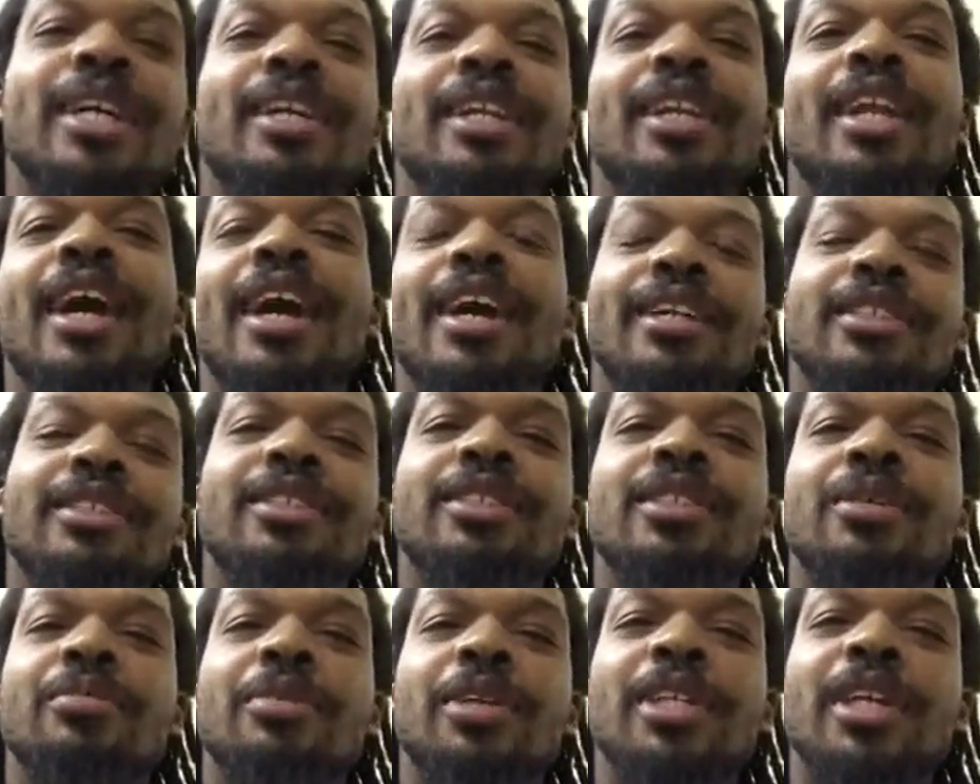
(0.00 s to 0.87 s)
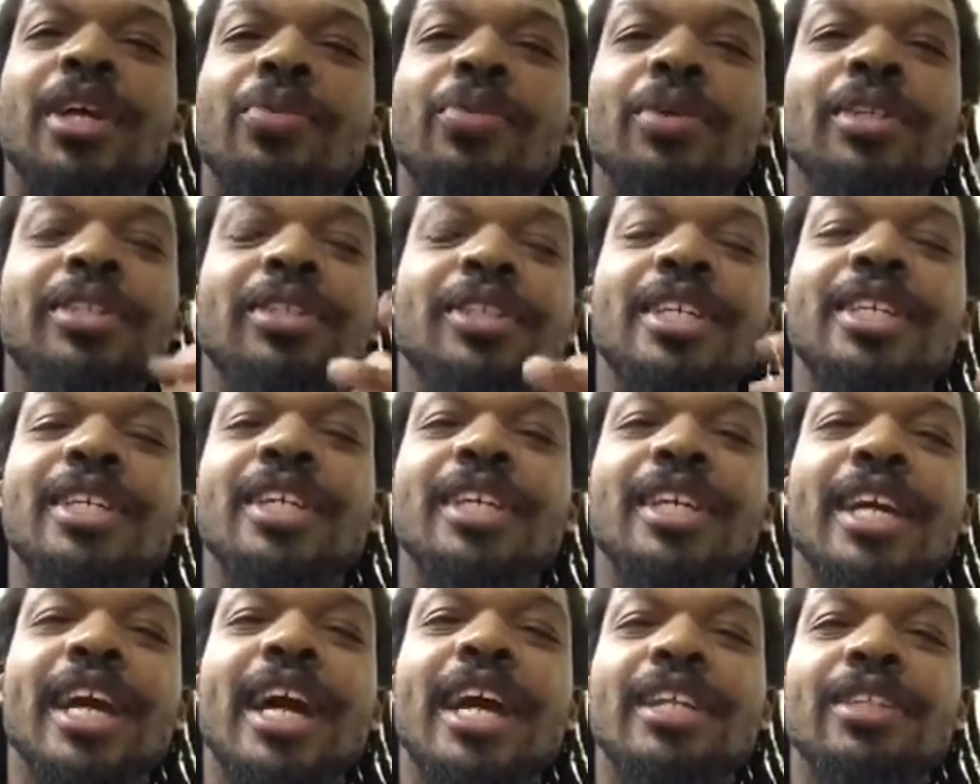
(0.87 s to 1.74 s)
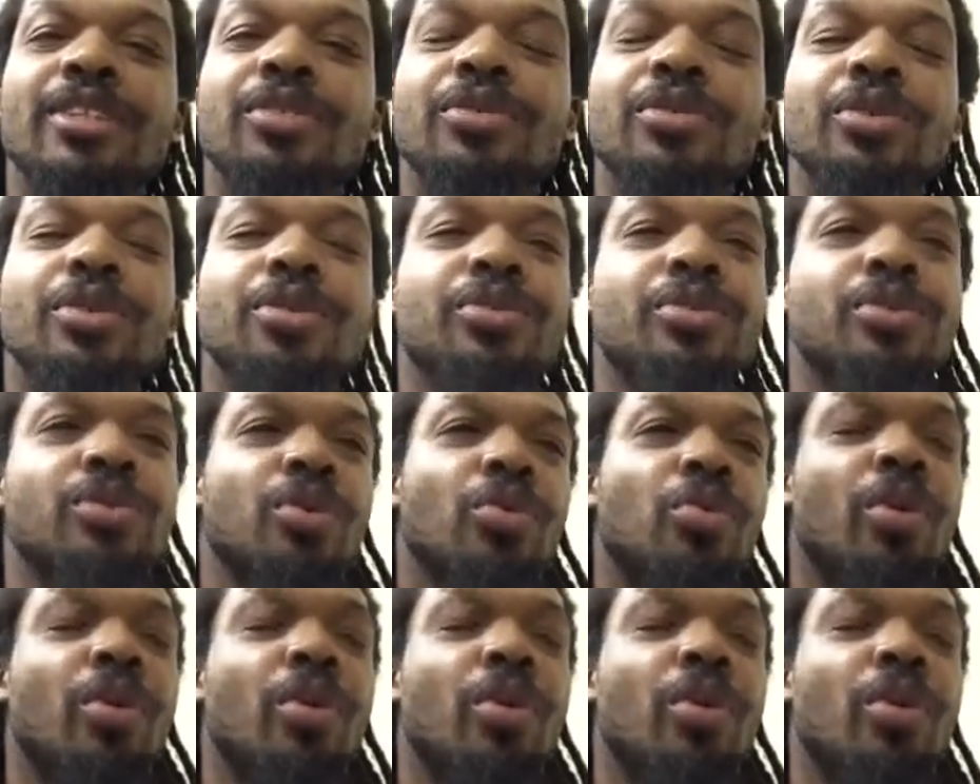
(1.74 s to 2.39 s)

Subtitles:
locks, but they were thinning at the root.